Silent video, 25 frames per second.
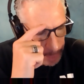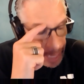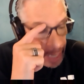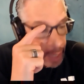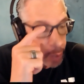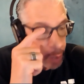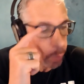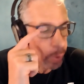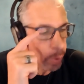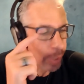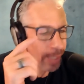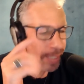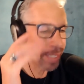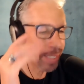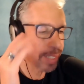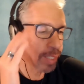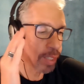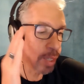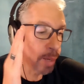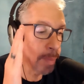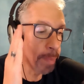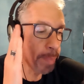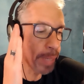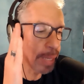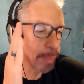Well, in
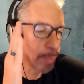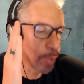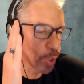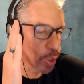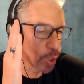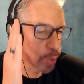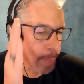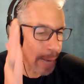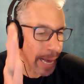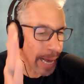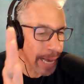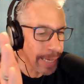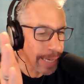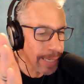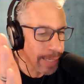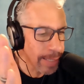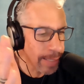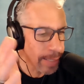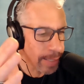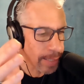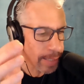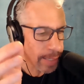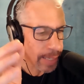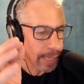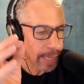some people's
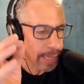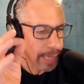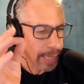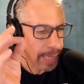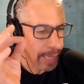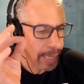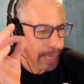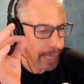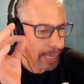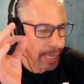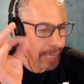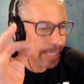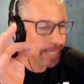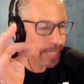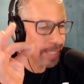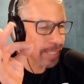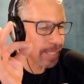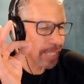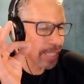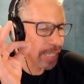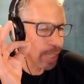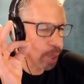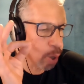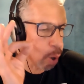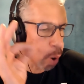minds, it's
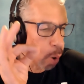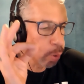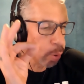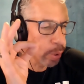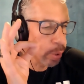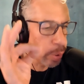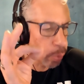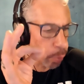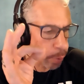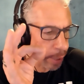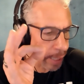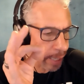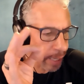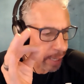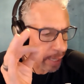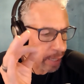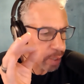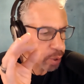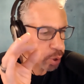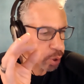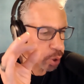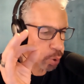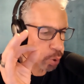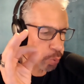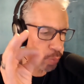the only way
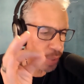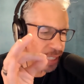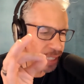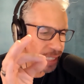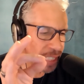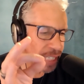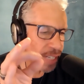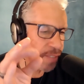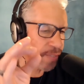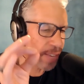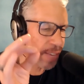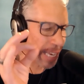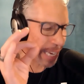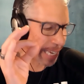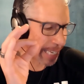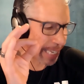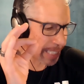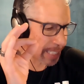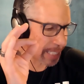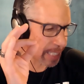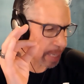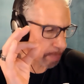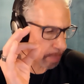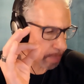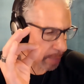to receive
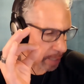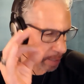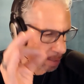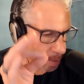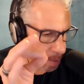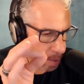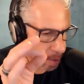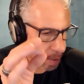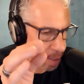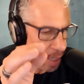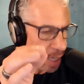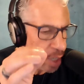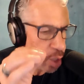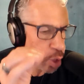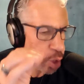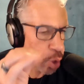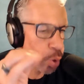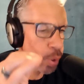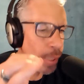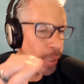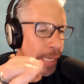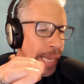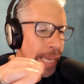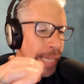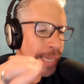acceptance, to
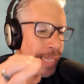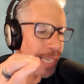gain